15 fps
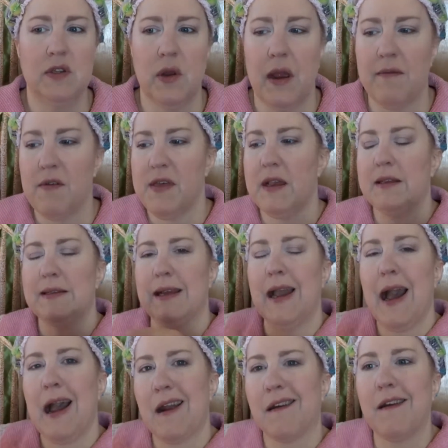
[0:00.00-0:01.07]
So everything's in
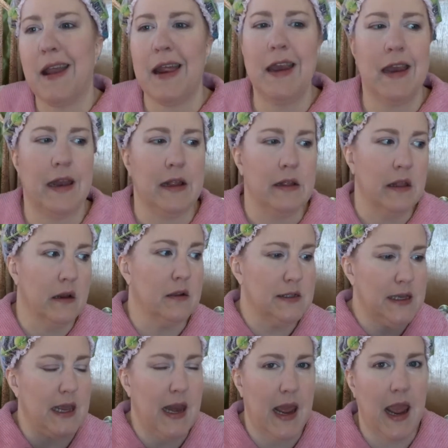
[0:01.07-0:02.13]
congregated in little
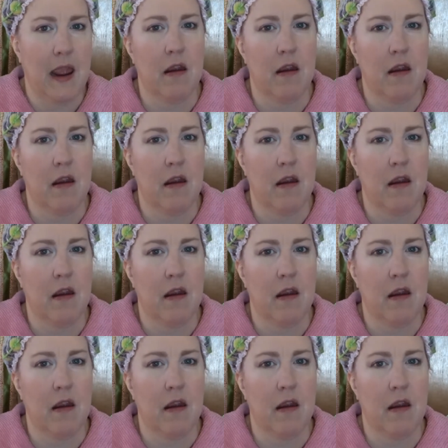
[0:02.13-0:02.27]
teeny